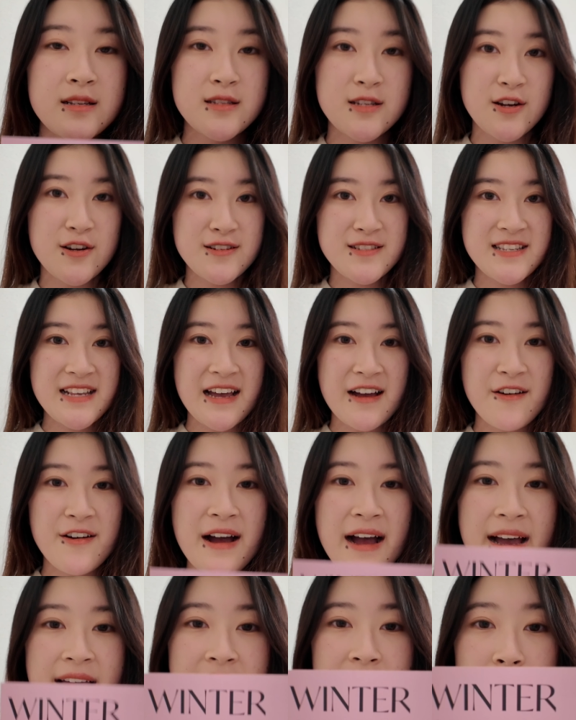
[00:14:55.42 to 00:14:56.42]
Turns out
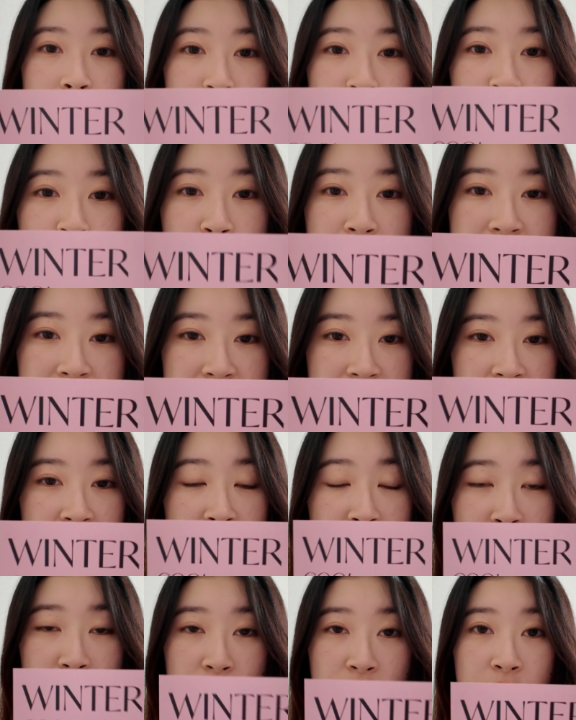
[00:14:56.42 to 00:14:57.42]
I am winter
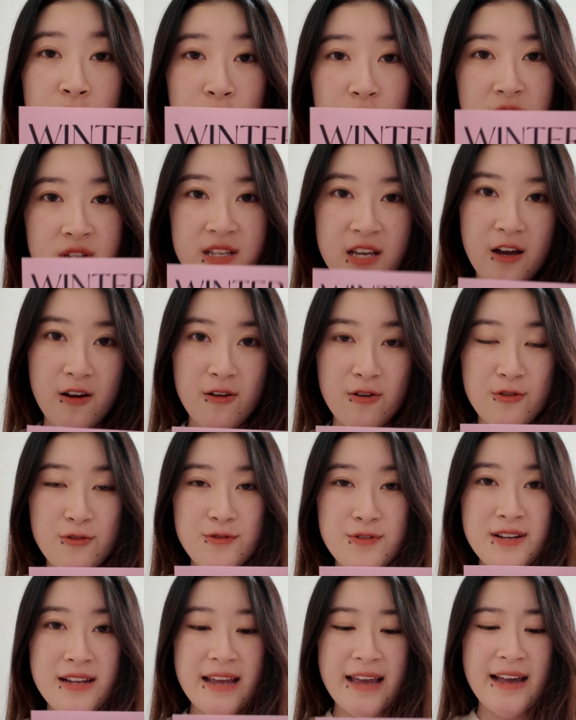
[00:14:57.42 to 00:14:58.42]
cool
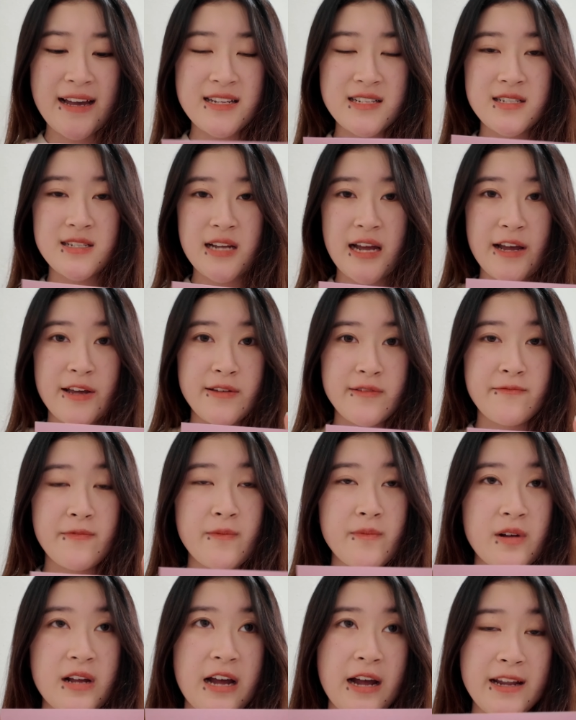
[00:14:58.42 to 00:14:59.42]
toned, and I
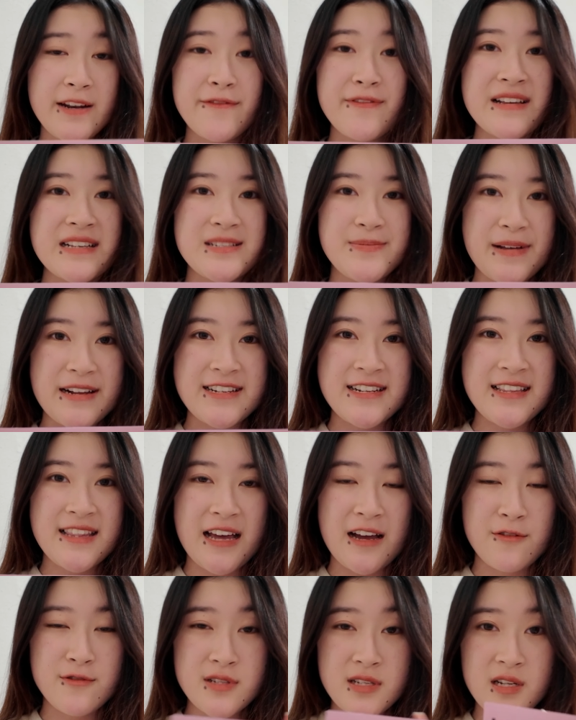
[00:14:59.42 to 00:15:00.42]
kind of expected that I
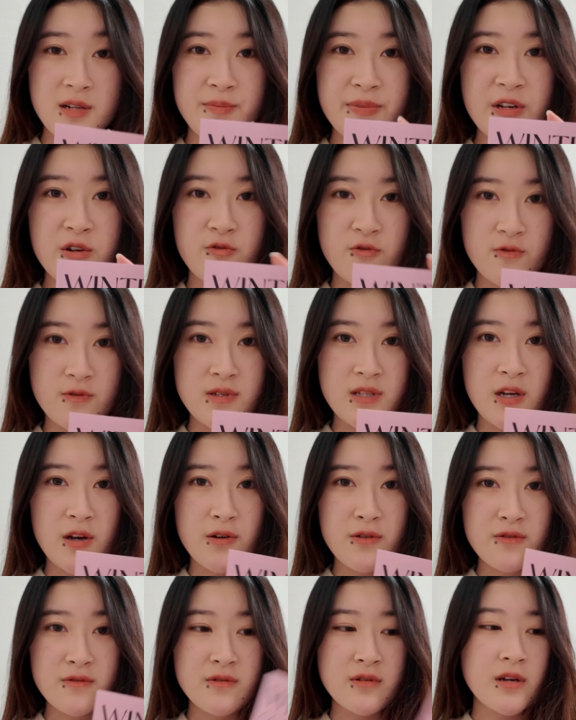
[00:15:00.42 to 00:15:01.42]
was gonna be cool
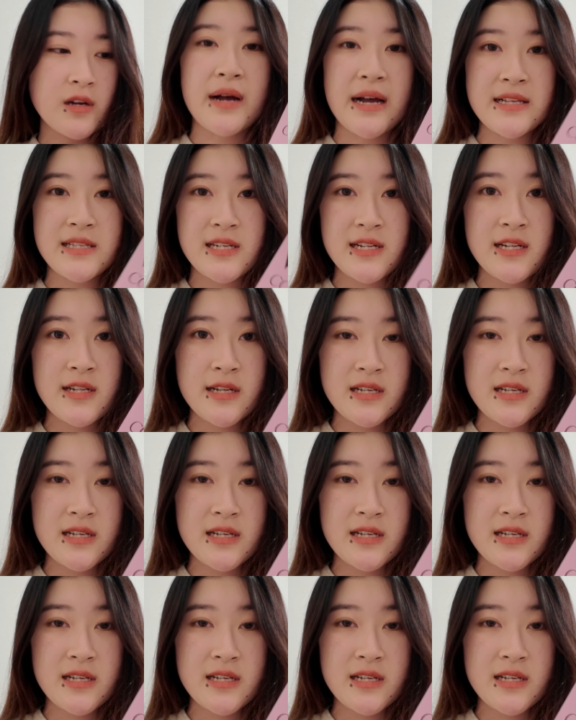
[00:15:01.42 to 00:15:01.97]
toned, but I didn't